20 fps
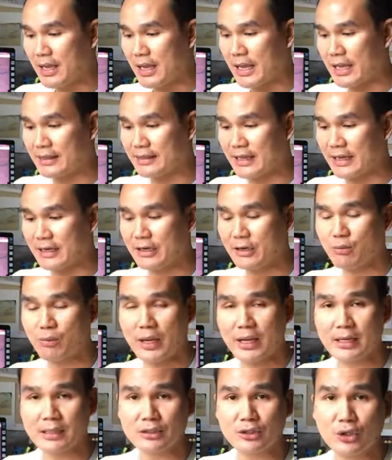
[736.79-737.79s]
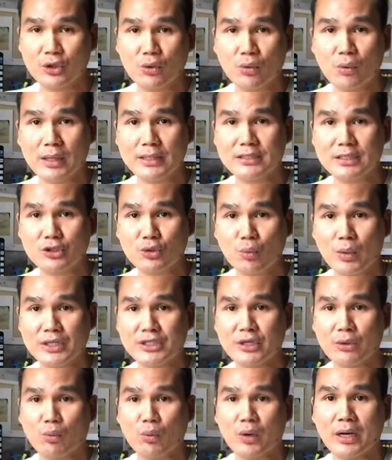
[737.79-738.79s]
and then he ran into a
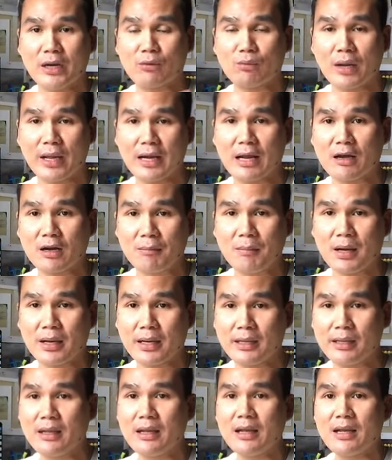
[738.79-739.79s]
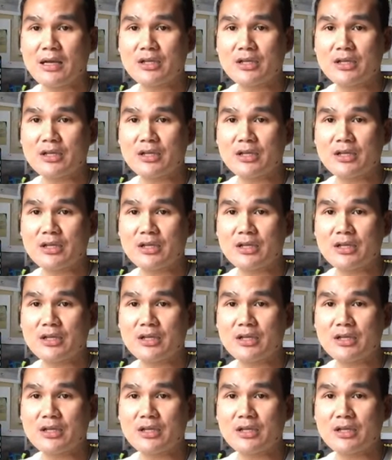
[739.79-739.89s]
situation where he ran out of money.